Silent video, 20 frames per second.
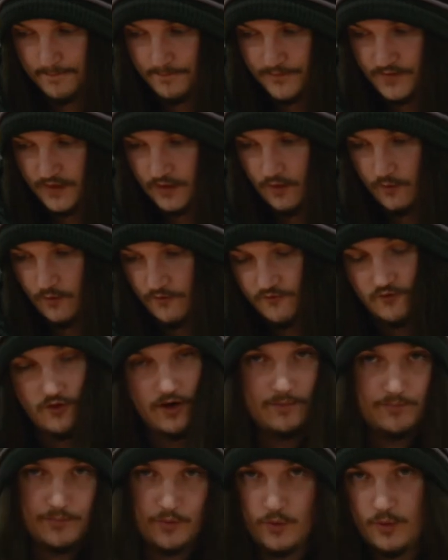You know, we've
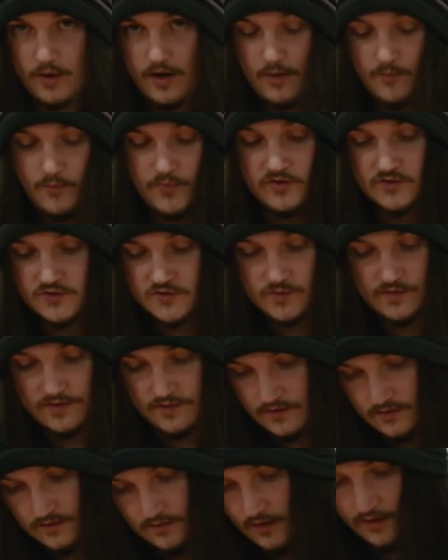tried Buhan builds
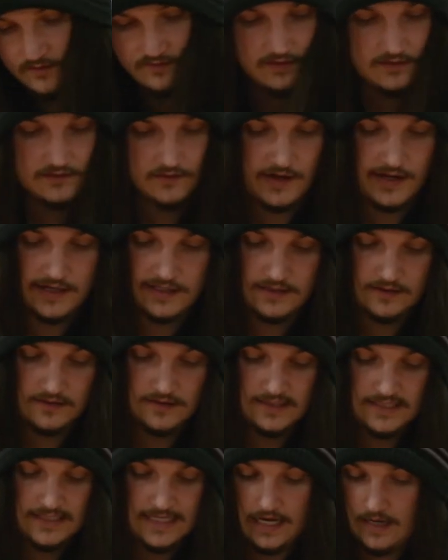with it and I didn't like it.
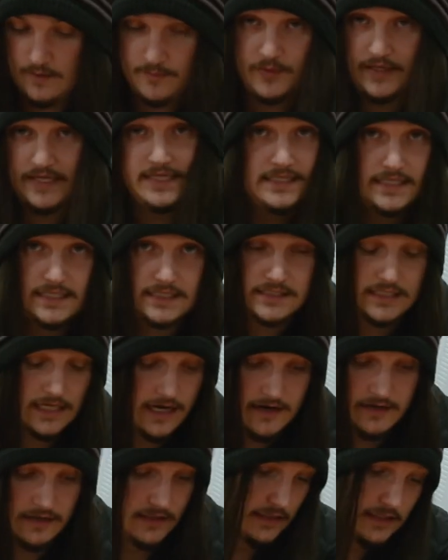I played this
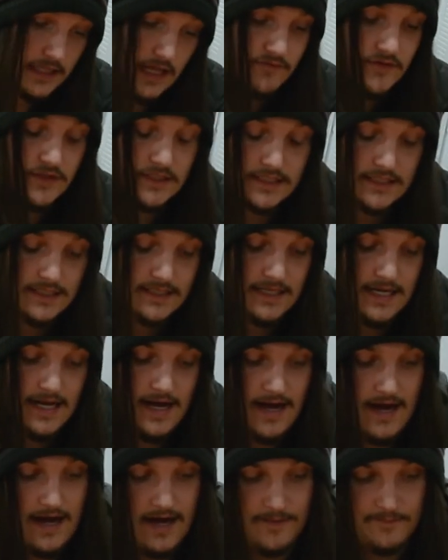and I love it.
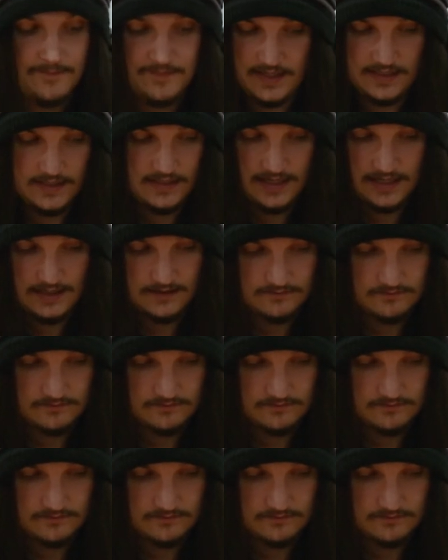And yeah,